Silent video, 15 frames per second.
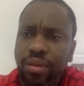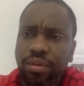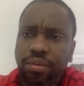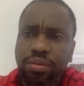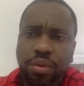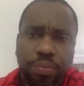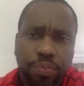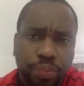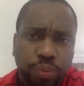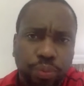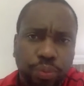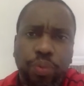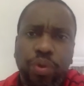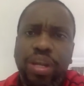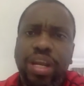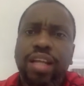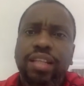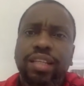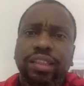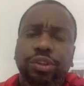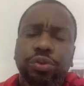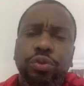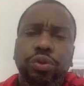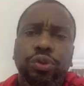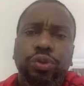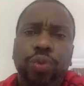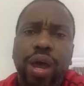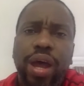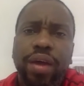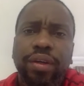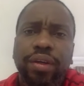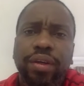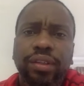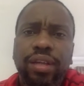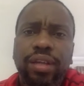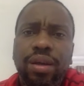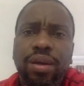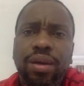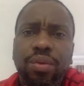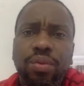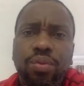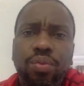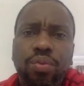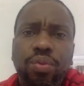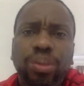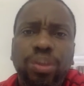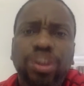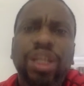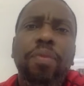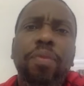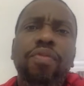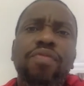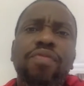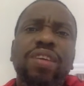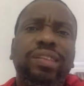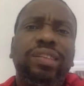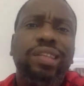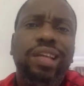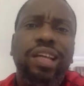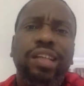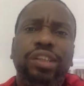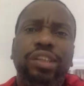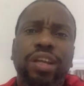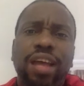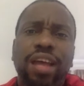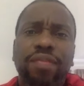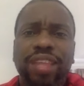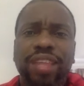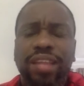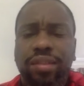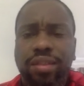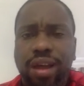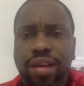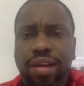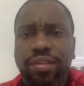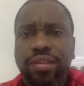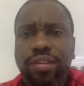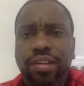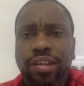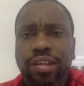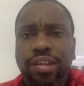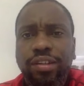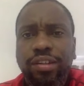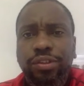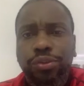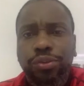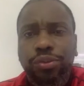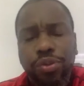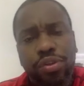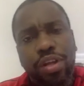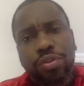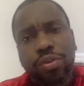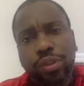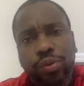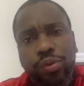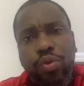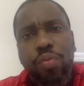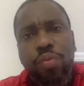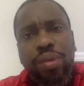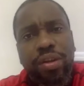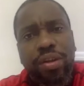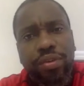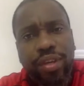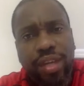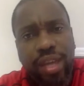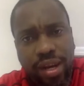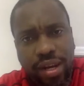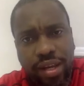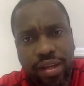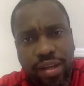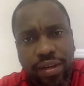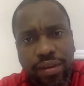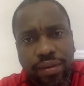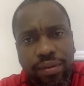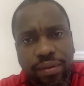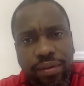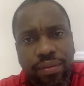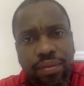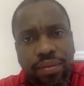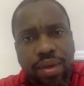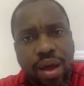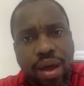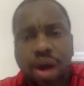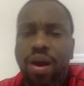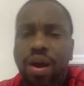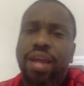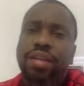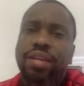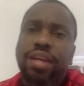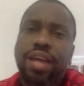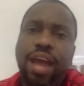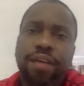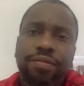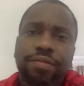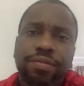you know, pu putting out these news wires. Which type of investigation have they done to know that those who committed the killing are A D F?